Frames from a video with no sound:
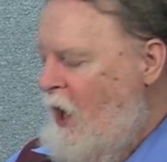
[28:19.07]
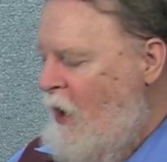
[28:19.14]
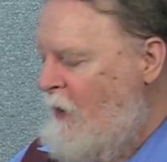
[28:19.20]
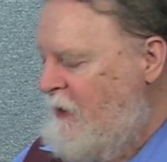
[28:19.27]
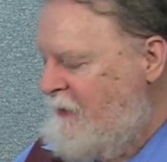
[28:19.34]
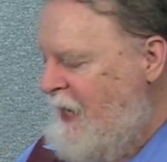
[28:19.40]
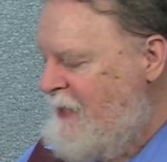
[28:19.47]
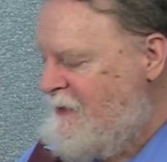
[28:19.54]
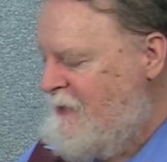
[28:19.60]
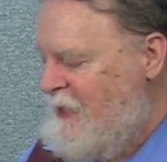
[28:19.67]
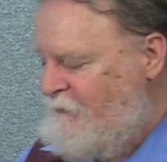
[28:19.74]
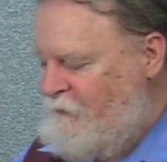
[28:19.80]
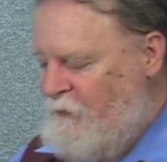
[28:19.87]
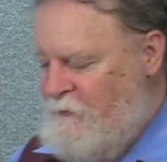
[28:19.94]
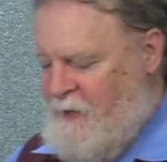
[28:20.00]
All right, that's
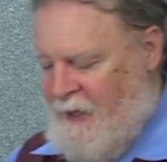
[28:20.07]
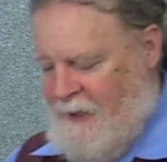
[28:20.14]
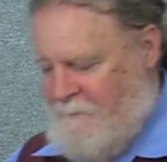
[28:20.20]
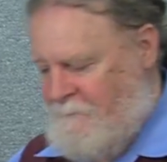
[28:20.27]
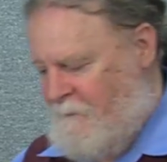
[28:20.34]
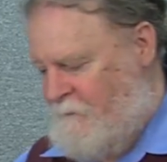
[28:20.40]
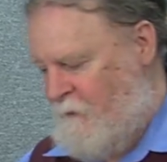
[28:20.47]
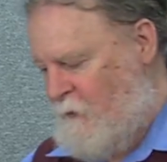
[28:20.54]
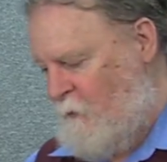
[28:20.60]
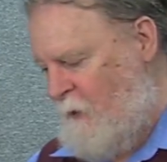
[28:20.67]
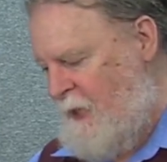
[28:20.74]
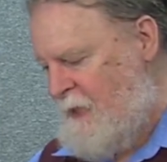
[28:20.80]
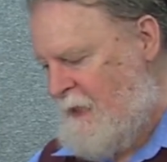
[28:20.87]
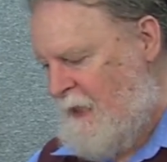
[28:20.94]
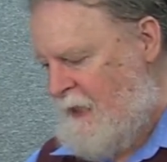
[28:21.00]
it for me for the
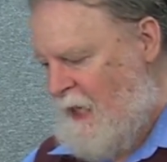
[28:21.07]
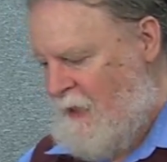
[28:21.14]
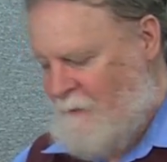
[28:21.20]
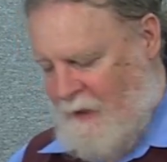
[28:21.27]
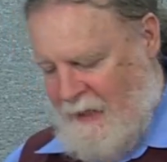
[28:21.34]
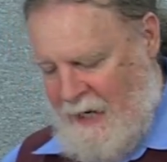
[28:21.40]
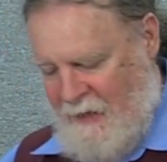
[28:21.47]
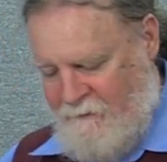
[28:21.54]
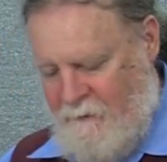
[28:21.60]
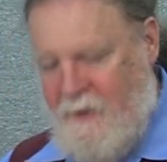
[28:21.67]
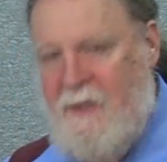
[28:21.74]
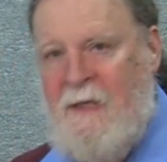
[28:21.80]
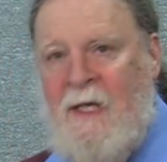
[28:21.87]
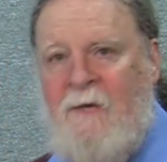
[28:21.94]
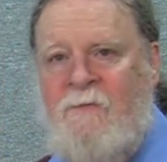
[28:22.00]
week. I got about half a
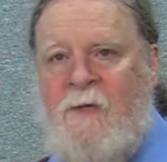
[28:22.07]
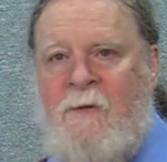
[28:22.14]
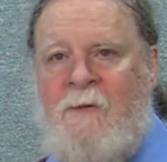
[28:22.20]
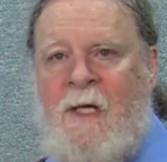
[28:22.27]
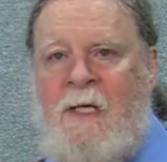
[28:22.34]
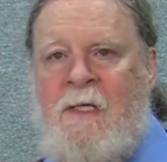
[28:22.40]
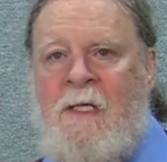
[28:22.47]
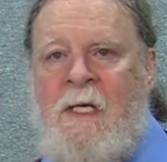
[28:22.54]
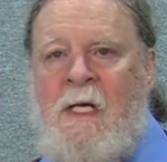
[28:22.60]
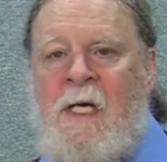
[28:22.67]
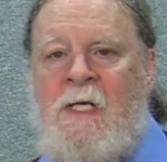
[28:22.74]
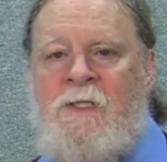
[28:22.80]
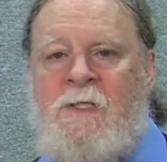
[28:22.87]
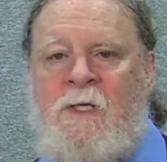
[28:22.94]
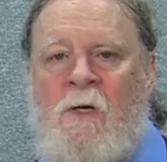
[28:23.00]
minute left, I think.
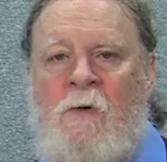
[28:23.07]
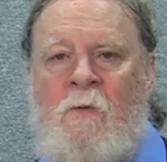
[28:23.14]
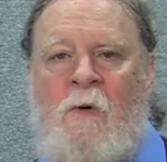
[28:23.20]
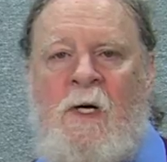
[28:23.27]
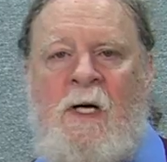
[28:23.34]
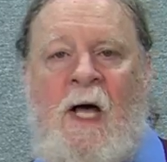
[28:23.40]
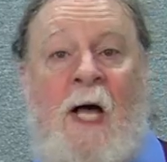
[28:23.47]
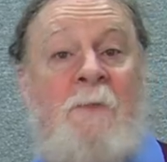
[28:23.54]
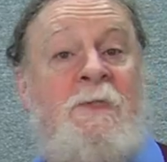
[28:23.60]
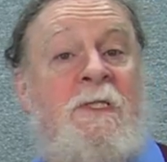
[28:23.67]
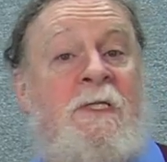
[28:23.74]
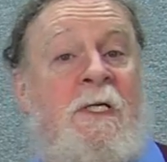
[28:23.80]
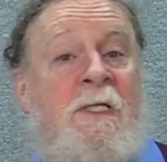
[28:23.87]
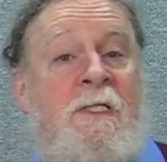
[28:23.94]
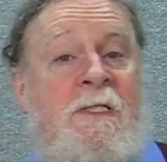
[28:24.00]
So uh, I'm
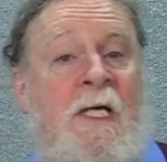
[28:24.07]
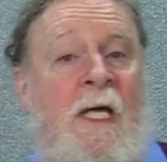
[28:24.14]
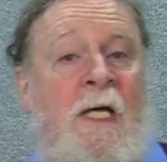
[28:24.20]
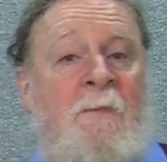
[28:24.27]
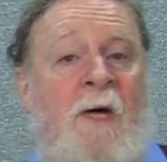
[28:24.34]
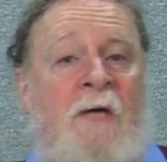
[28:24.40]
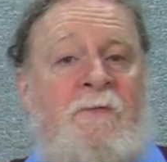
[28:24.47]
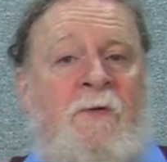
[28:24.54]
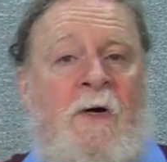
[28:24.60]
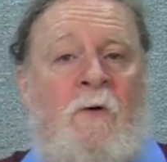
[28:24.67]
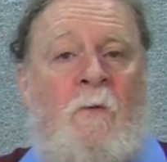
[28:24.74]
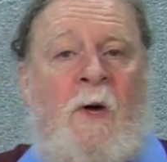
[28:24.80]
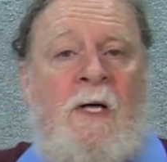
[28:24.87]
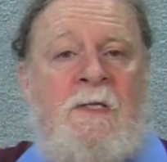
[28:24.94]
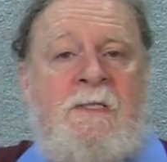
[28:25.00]
just going to say my
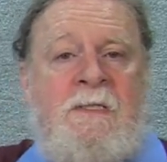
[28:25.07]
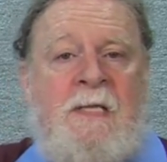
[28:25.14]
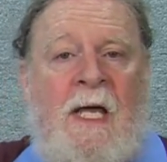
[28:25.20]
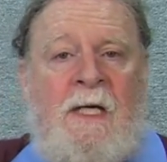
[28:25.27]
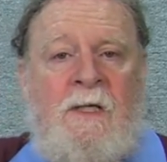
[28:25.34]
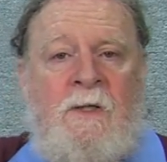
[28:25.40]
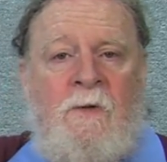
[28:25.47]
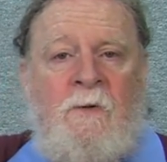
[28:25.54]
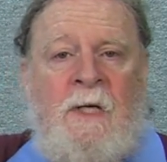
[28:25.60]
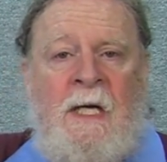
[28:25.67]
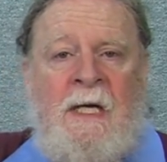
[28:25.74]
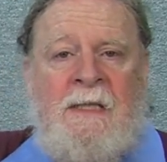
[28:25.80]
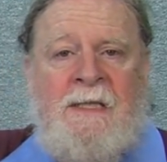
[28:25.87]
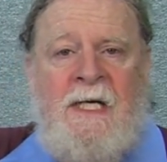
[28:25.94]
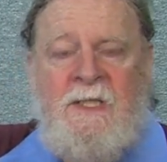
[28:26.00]
farewells. Thank you.
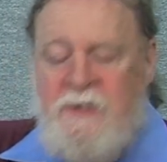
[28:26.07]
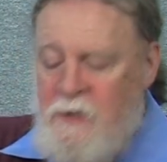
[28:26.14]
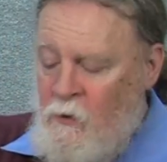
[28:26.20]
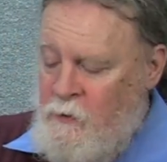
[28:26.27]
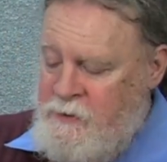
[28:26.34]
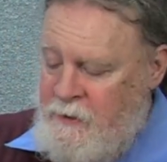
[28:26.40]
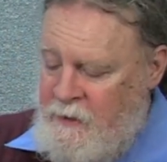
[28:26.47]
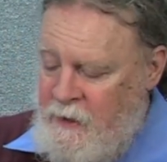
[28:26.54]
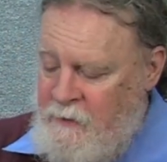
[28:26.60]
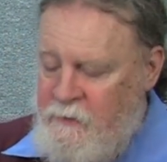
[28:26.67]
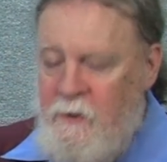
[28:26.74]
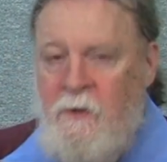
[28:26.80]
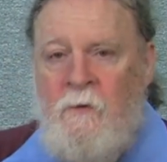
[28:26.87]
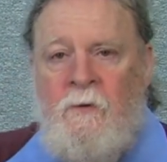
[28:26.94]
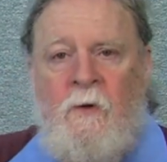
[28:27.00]
Let us know what you think of
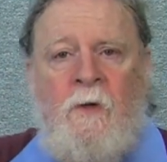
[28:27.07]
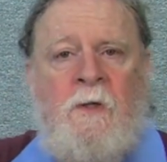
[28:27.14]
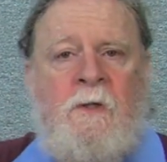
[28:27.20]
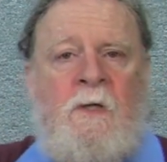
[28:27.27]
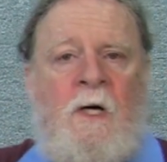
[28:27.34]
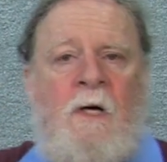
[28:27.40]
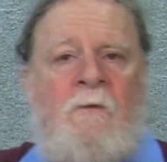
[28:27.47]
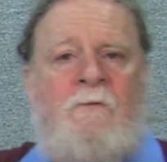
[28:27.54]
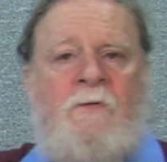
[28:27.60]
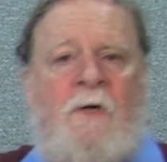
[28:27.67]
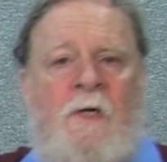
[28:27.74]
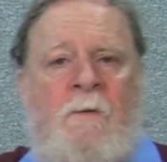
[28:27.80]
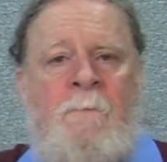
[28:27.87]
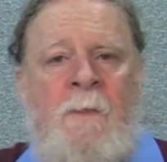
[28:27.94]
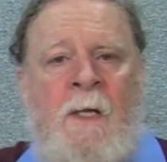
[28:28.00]
the new look of.
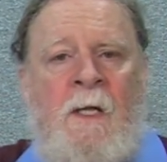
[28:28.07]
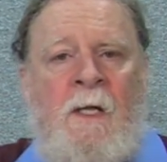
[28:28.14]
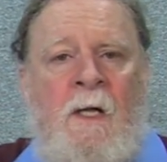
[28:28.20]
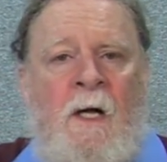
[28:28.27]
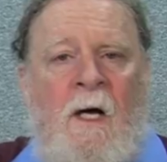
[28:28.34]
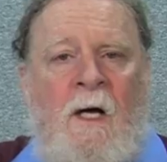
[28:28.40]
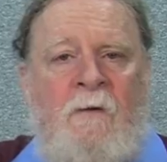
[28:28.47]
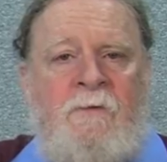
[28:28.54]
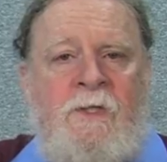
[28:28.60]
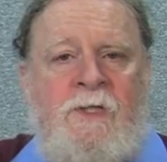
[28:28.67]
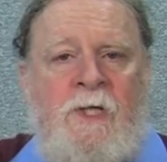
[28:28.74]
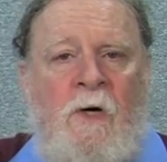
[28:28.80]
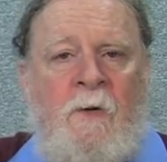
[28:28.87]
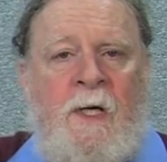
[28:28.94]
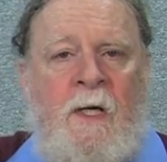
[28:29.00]
Uh, of the
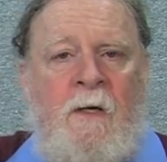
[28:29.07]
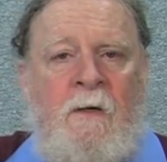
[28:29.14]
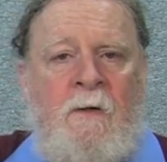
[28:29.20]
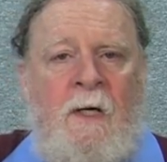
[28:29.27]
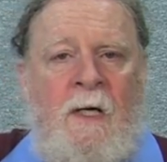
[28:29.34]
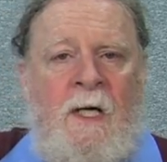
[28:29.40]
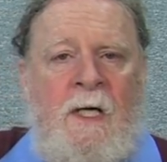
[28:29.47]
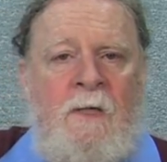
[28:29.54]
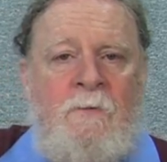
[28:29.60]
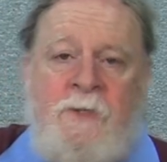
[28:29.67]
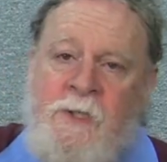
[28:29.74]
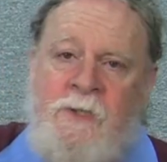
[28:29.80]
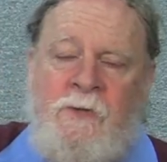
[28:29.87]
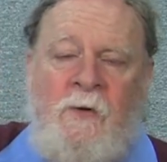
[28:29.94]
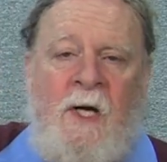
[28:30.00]
show here, and we're
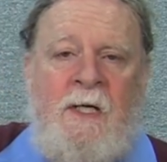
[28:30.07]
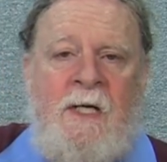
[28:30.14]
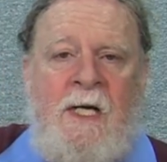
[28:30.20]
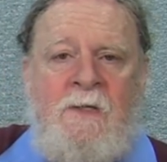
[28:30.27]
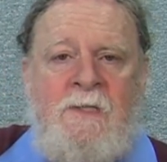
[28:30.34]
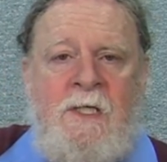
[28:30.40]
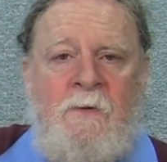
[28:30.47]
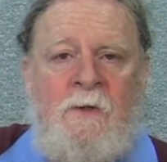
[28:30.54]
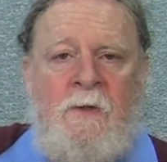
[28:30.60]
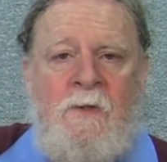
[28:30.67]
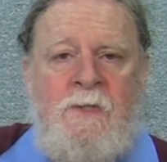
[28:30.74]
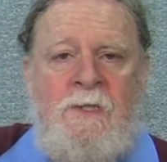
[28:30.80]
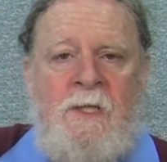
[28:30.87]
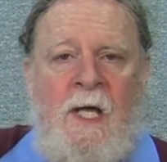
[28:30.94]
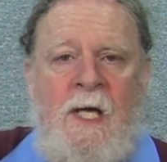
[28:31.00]
just trying it out, see what it
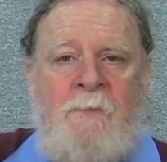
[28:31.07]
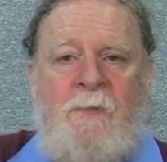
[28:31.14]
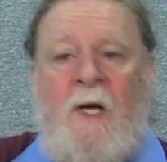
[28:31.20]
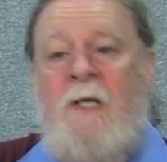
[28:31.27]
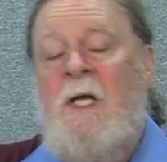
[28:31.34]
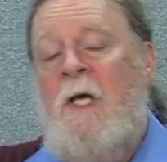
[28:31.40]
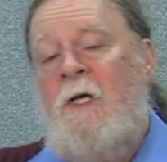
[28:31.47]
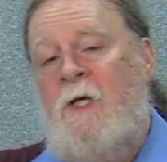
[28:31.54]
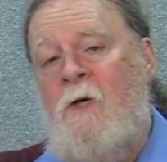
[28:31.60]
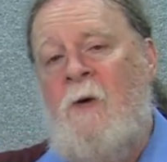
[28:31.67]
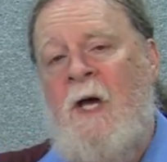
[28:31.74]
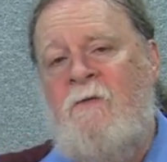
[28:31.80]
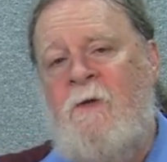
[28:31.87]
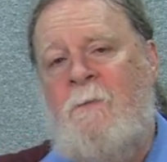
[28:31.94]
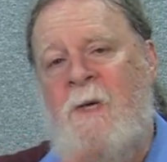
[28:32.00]
looks like. But you
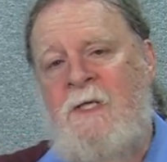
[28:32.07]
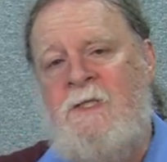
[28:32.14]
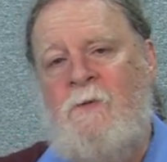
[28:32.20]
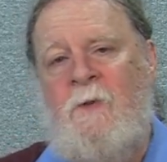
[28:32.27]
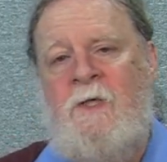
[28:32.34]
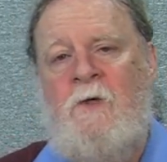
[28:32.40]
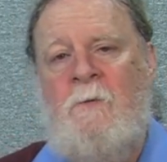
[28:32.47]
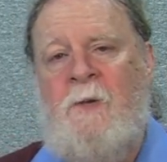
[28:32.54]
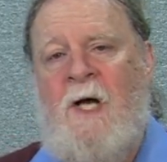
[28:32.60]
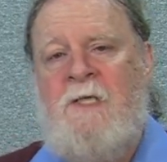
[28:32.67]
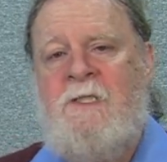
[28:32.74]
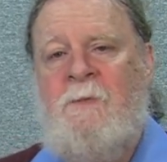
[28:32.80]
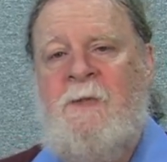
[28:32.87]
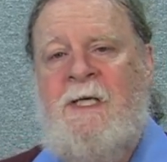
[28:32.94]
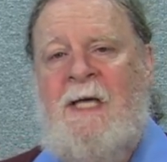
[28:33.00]
have the best week you
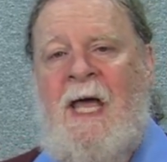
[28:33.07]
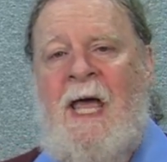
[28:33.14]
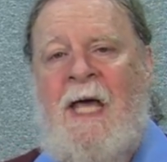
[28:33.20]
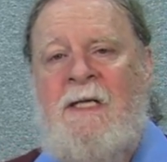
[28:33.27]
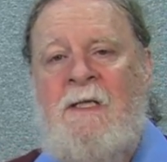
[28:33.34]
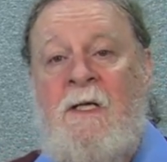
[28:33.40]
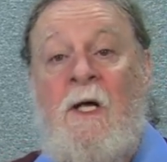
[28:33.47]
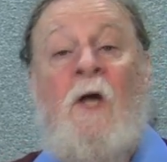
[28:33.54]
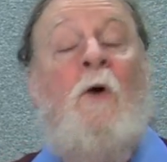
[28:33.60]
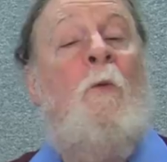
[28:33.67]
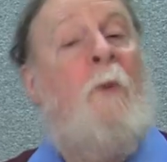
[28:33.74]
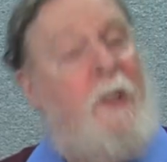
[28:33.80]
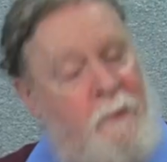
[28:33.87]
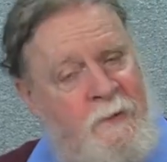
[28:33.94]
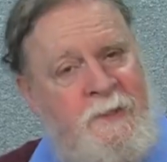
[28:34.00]
possibly can.
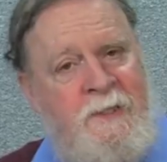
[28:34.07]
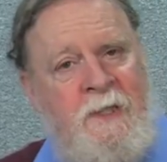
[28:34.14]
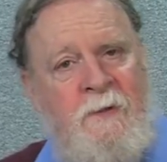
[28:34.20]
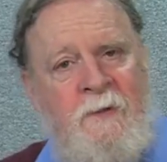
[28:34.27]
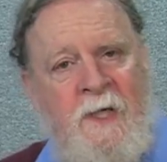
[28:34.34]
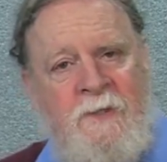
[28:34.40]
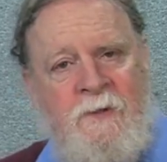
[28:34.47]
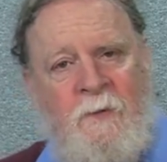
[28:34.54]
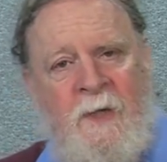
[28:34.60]
We will see you next